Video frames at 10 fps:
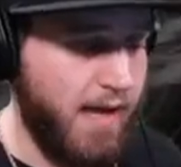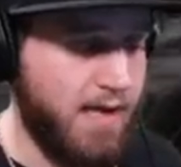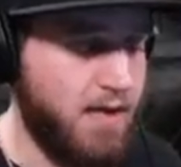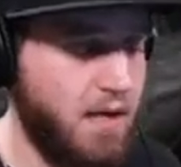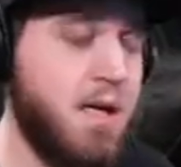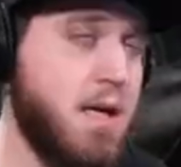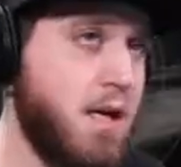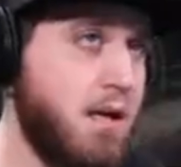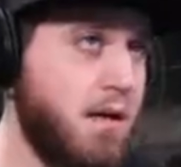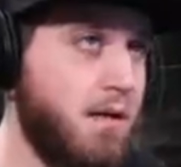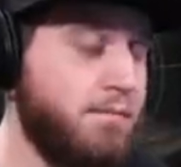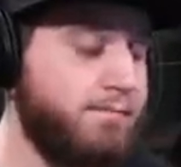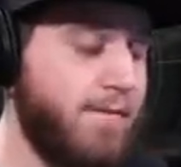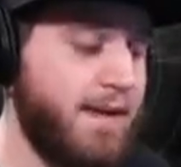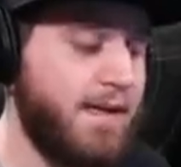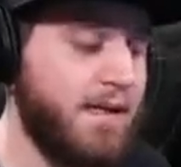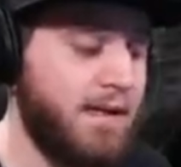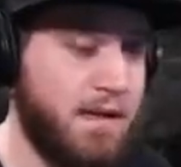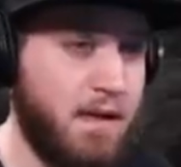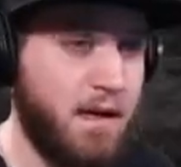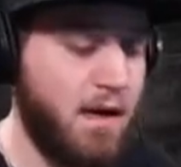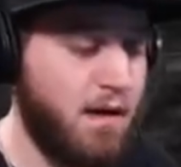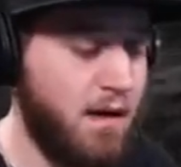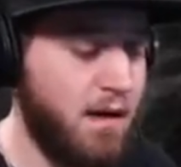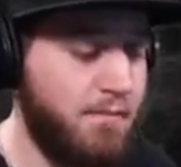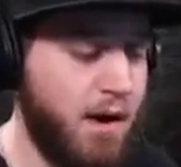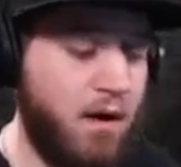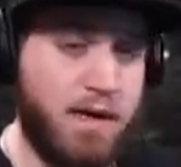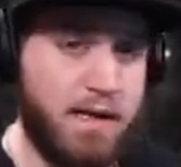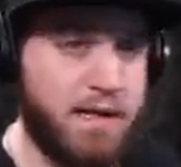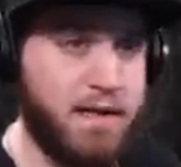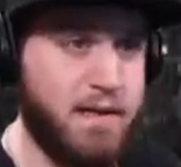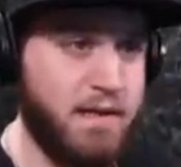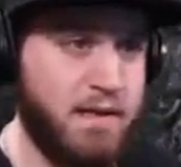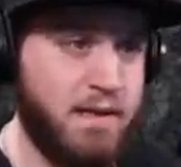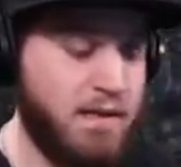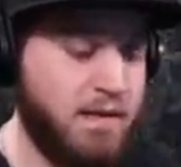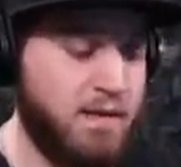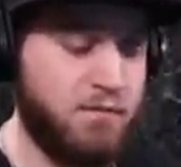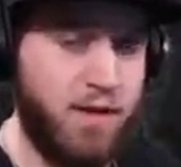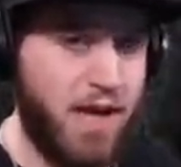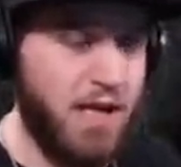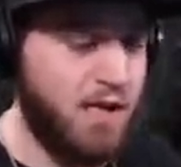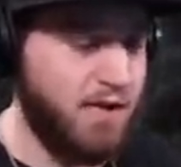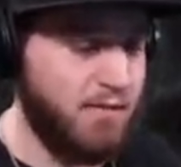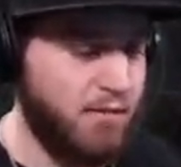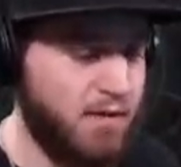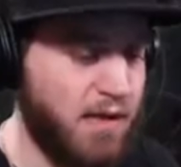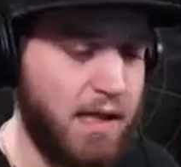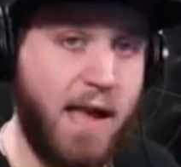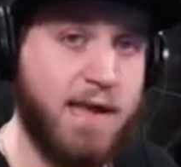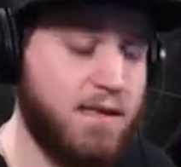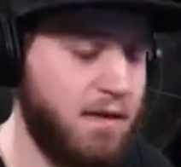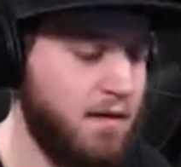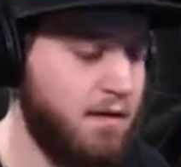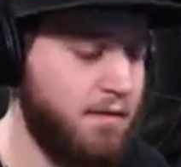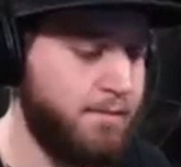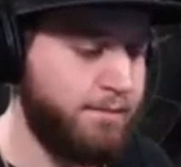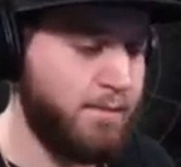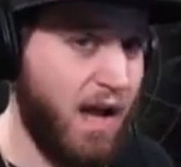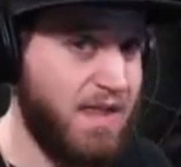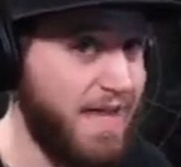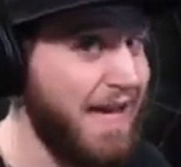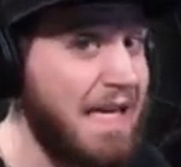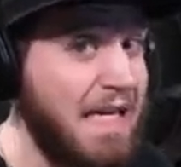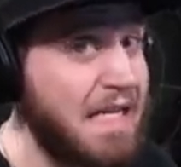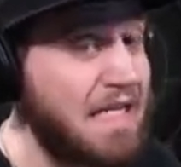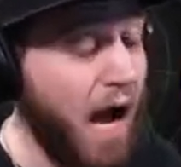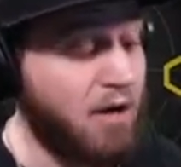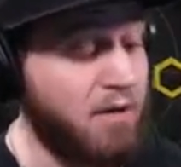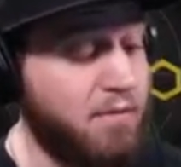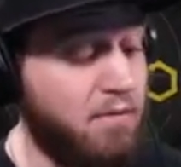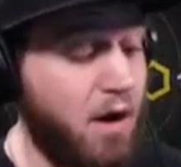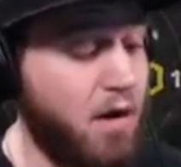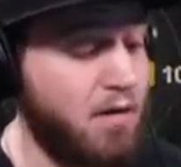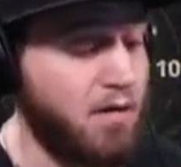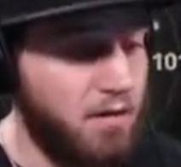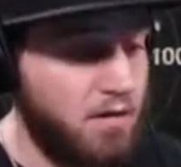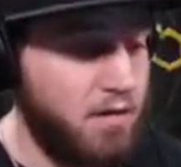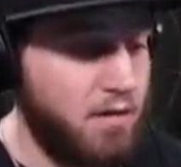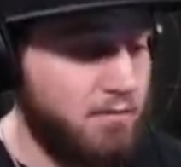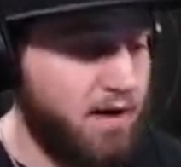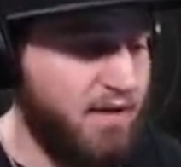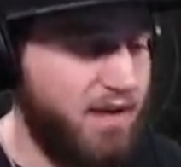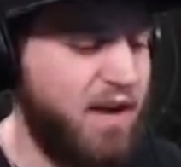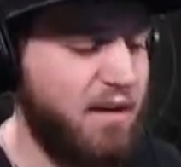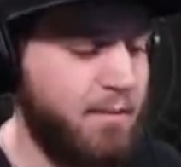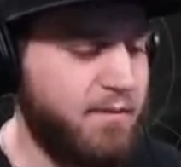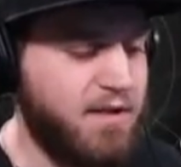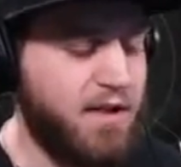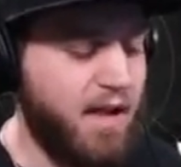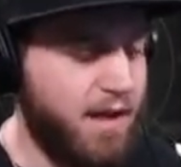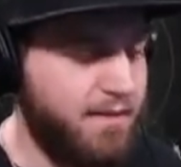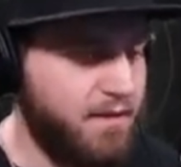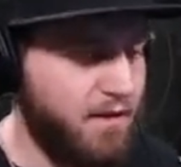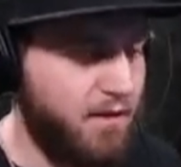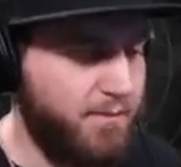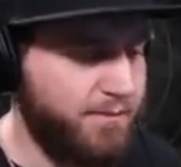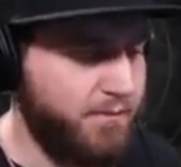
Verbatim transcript: like mid-America terrain as opposed to Alaska. I think. I could be wrong, but I think I remember seeing that. So